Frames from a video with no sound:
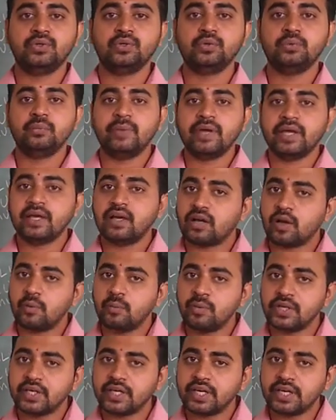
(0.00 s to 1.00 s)
to make a
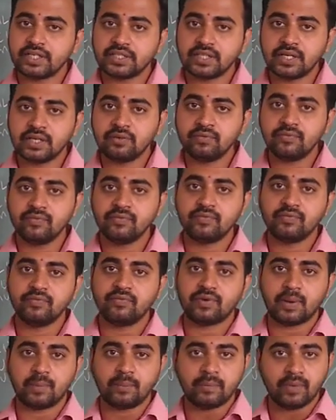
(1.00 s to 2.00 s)
communication
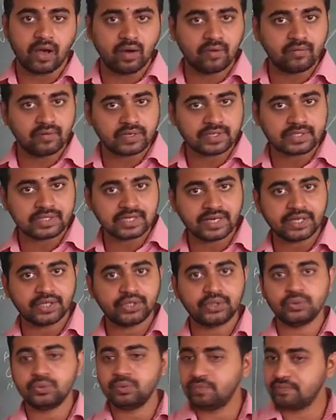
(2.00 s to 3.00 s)
from our
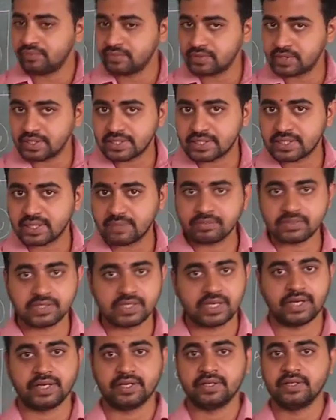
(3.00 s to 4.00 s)
side to system
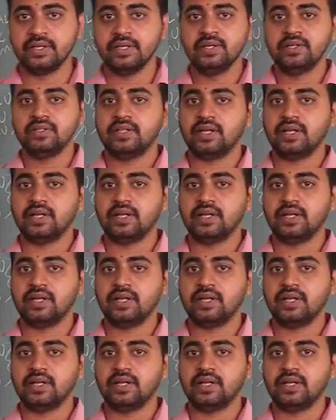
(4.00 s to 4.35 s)
side.